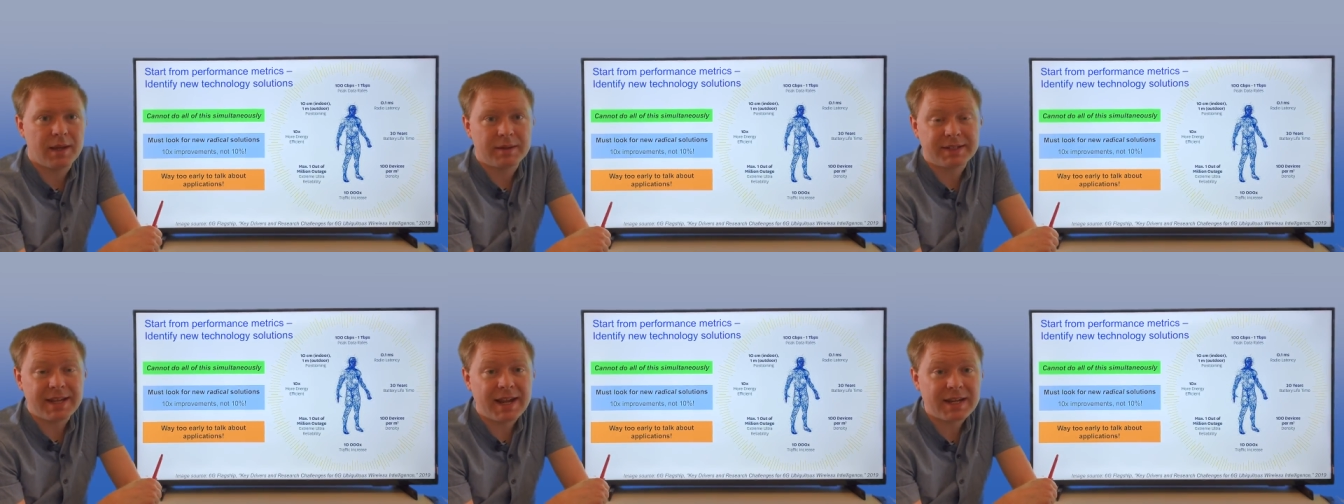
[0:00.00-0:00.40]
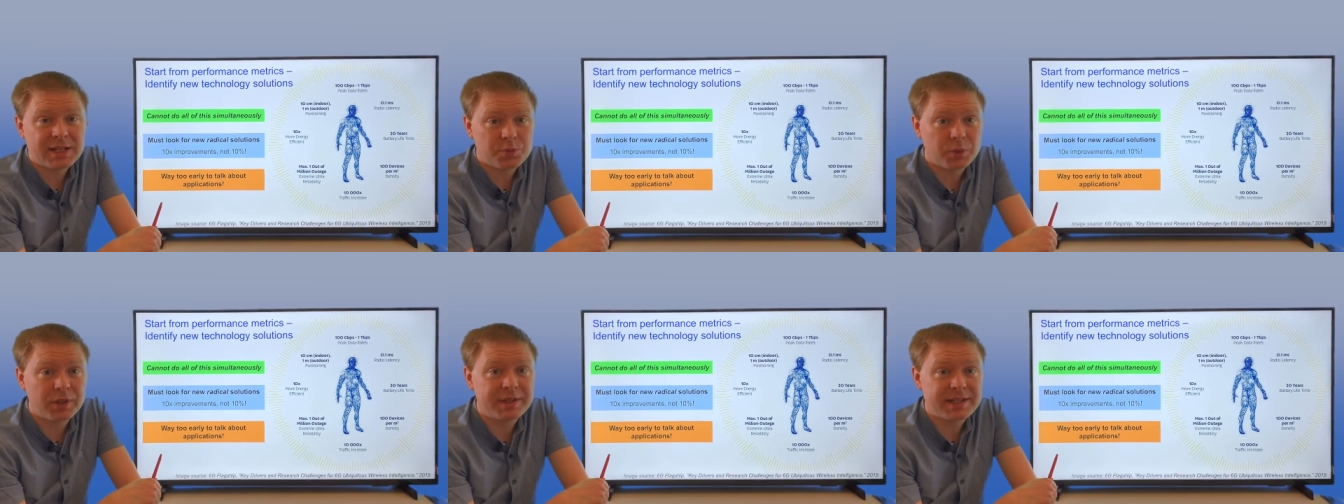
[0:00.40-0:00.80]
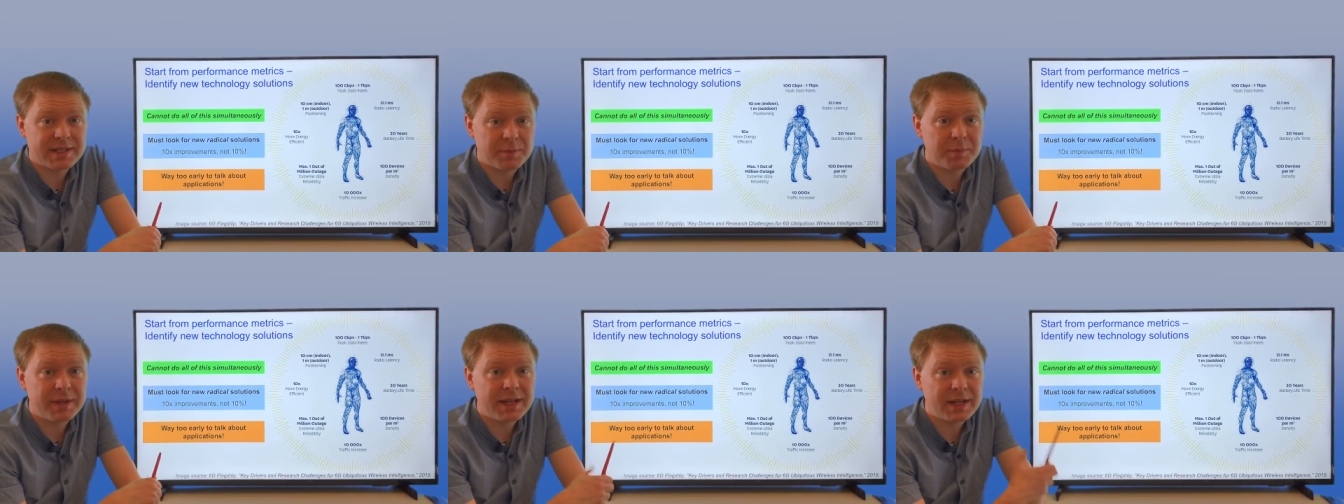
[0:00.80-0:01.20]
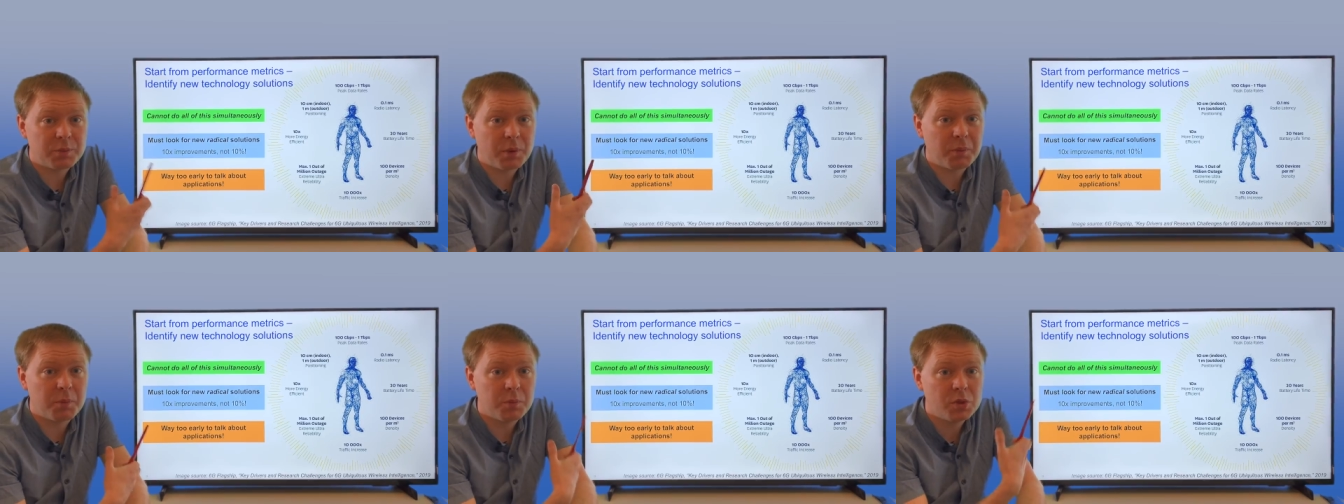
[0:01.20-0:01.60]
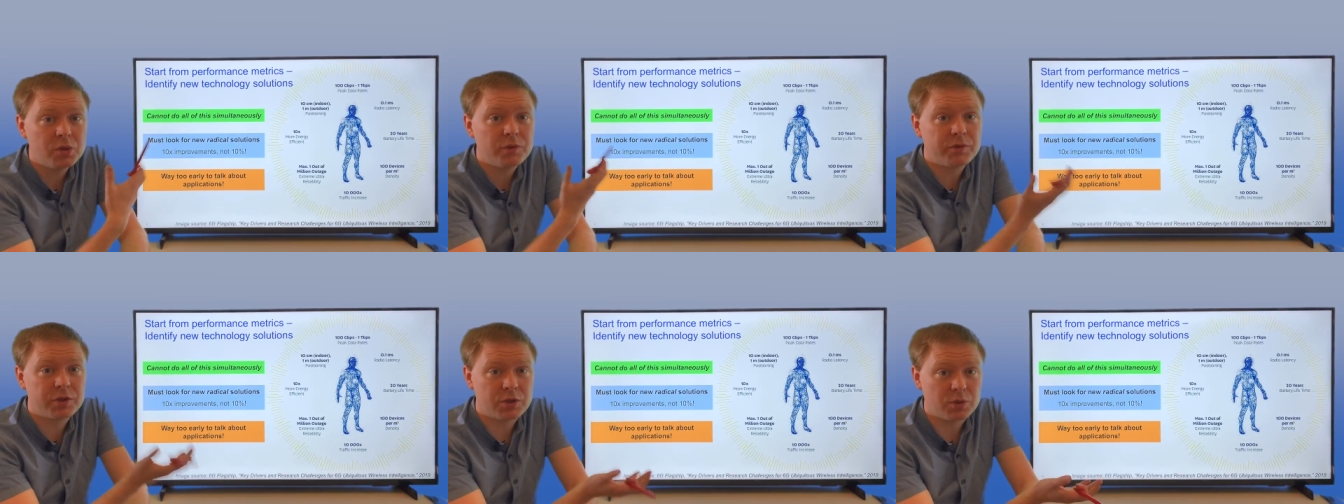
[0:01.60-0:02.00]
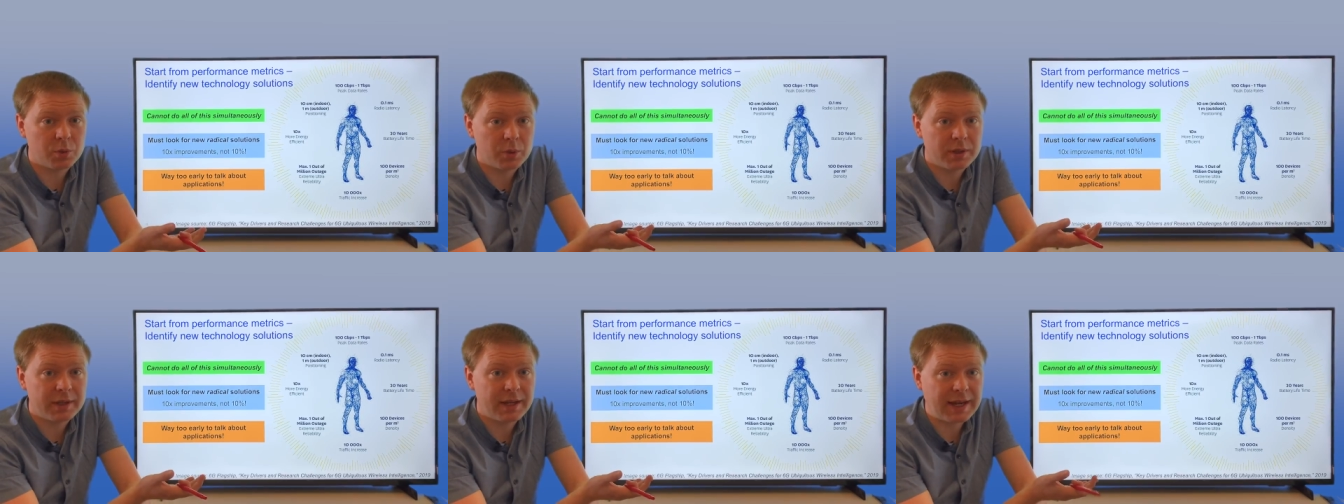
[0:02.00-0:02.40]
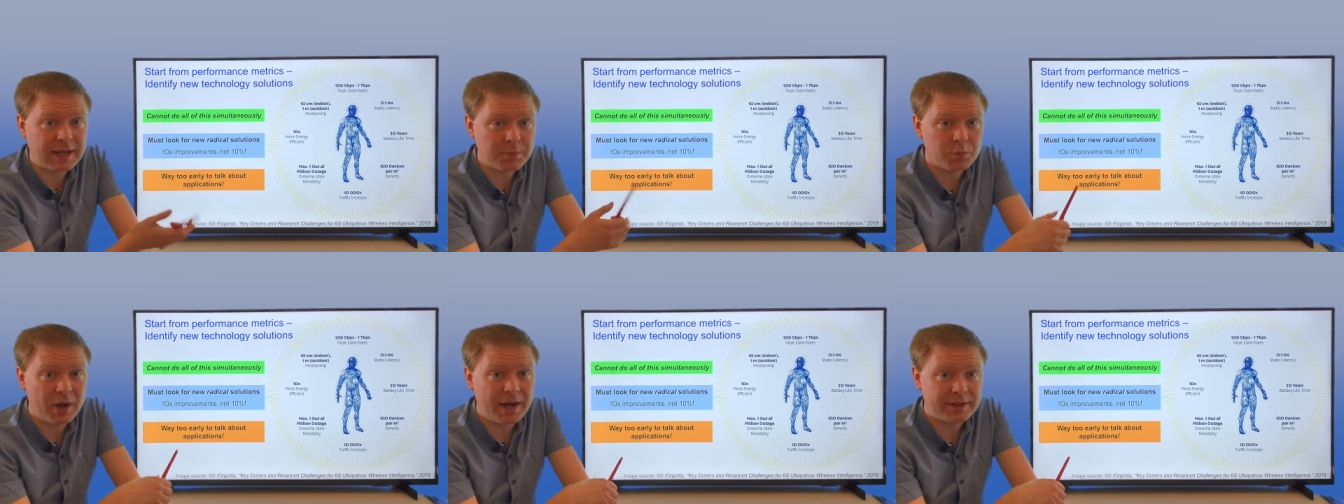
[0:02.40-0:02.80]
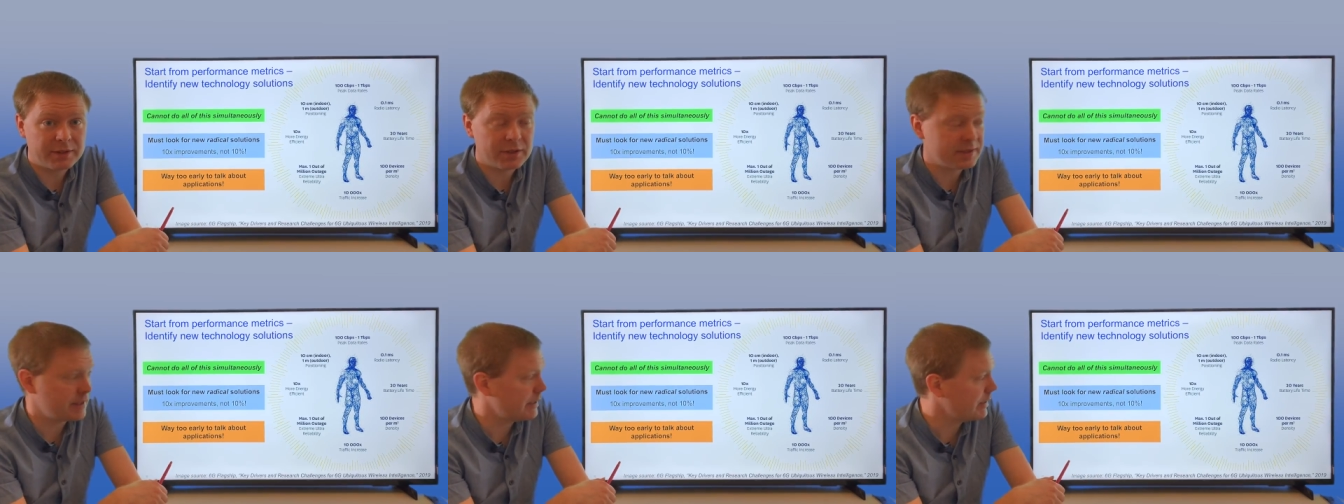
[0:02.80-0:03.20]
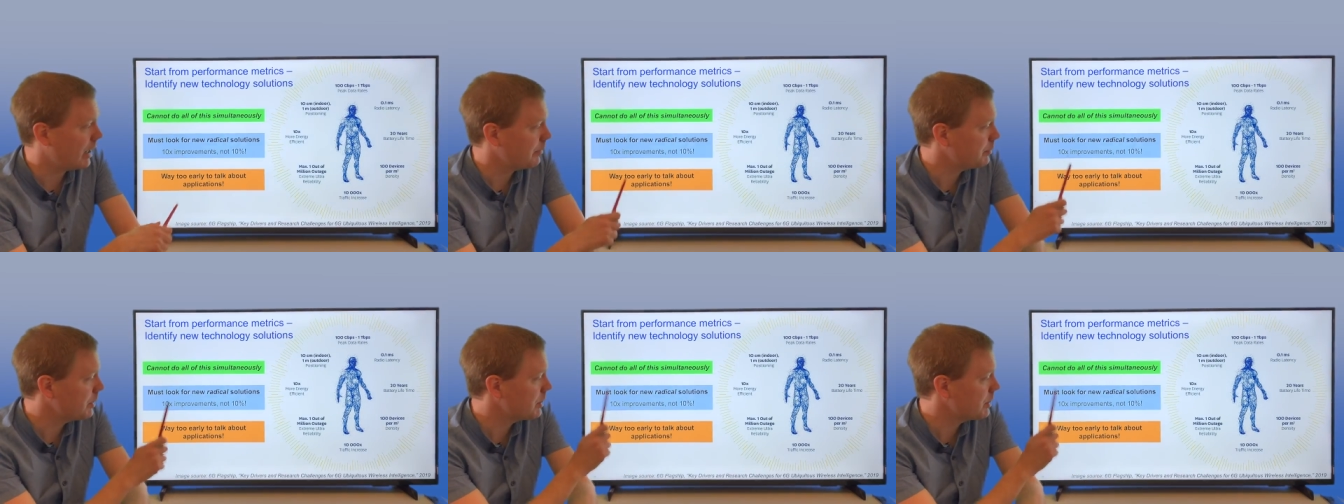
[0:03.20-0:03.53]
gains will disappear when we move to a practical setup.